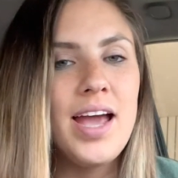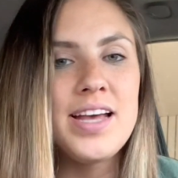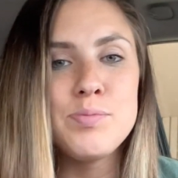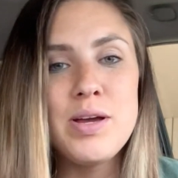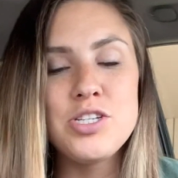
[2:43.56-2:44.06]

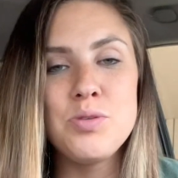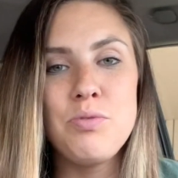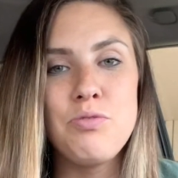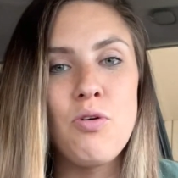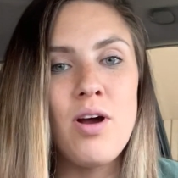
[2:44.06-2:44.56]
as mentioned
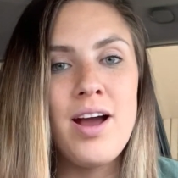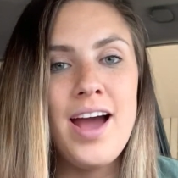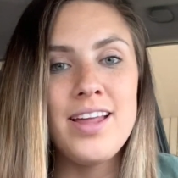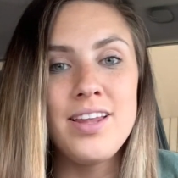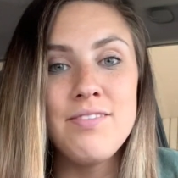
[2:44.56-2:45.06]
before,
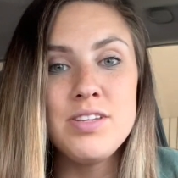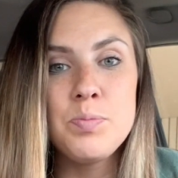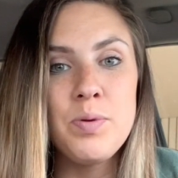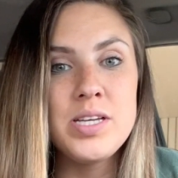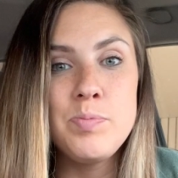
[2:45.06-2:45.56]
I love this
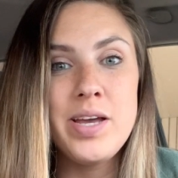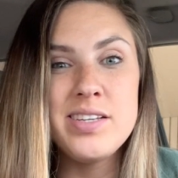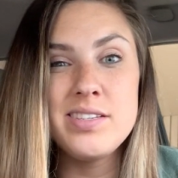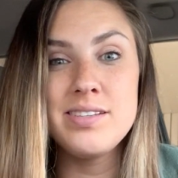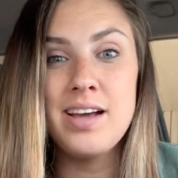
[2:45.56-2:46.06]
place
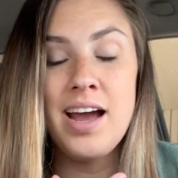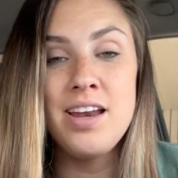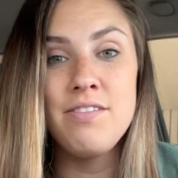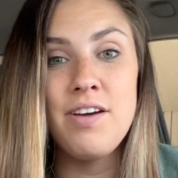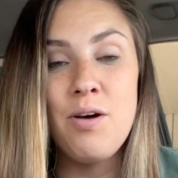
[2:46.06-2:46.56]
because it's kind
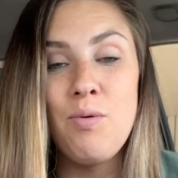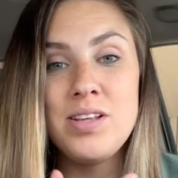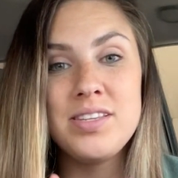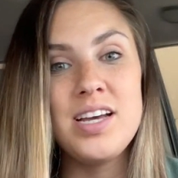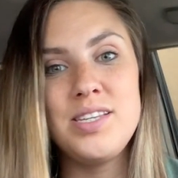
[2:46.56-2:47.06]
of a
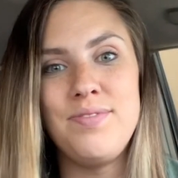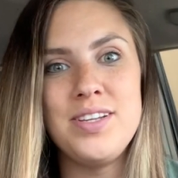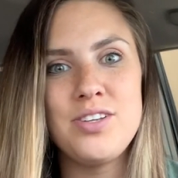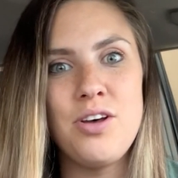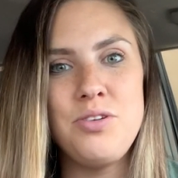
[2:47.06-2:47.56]

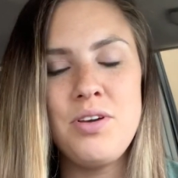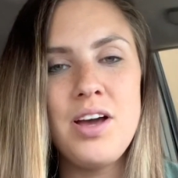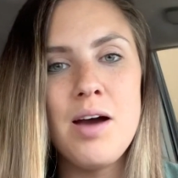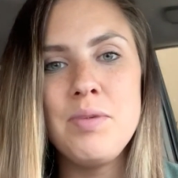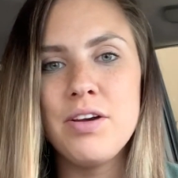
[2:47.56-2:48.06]
one-size-fits-all. You can
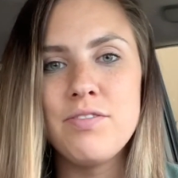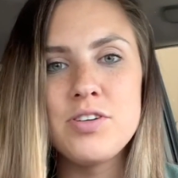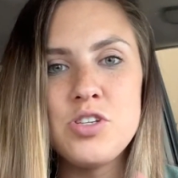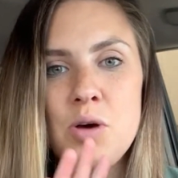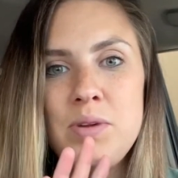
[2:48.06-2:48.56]
come here for
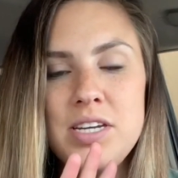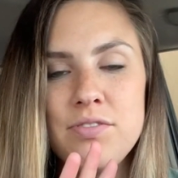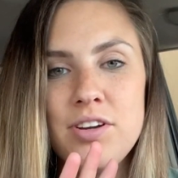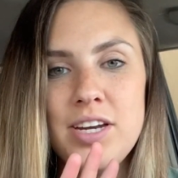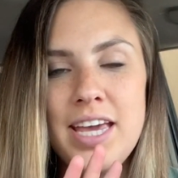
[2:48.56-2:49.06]
so many
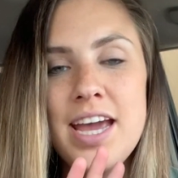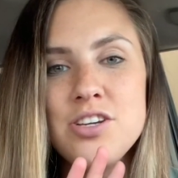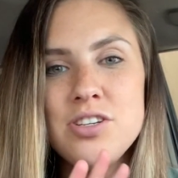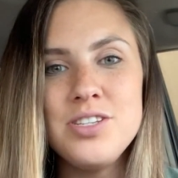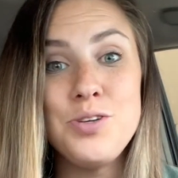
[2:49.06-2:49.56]
different
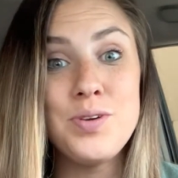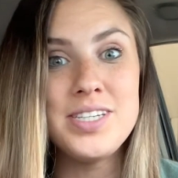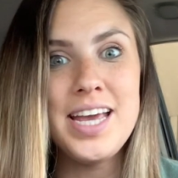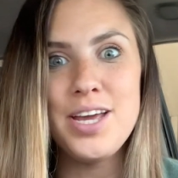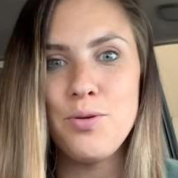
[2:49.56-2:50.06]
occasions. You can
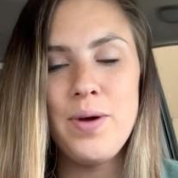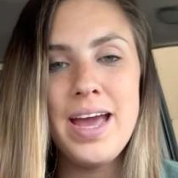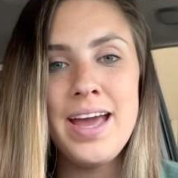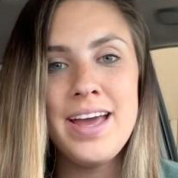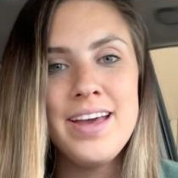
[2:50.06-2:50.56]
take it
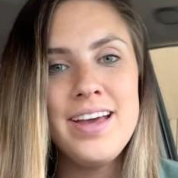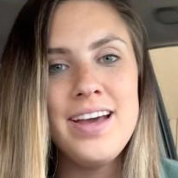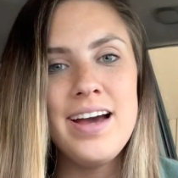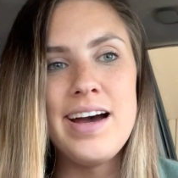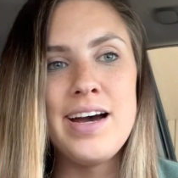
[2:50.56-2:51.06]
away.
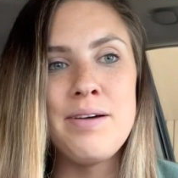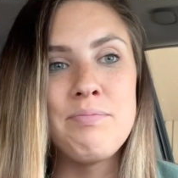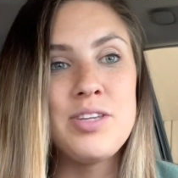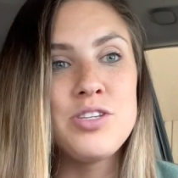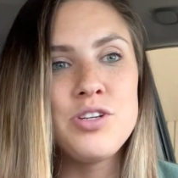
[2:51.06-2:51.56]

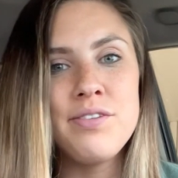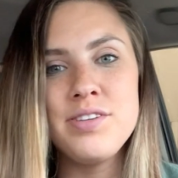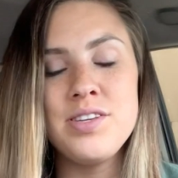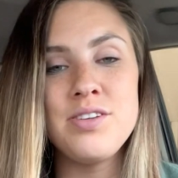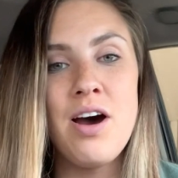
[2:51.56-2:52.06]
The
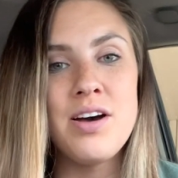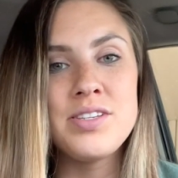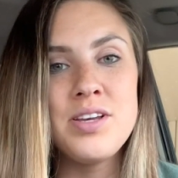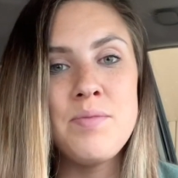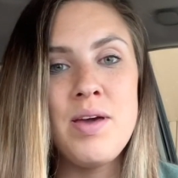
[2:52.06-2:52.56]
service is
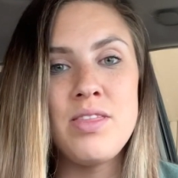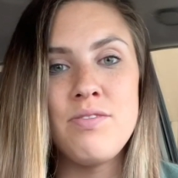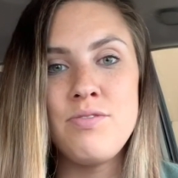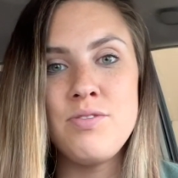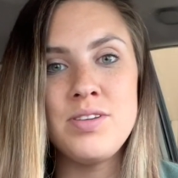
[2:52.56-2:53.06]
awesome and the
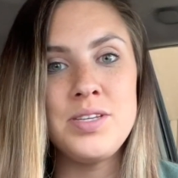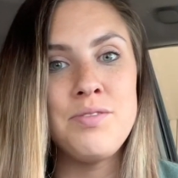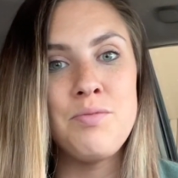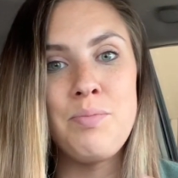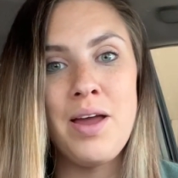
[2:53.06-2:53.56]
food is
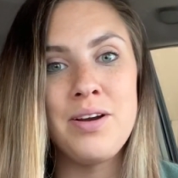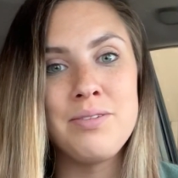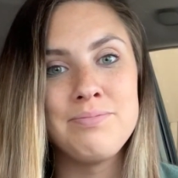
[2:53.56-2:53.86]
even better.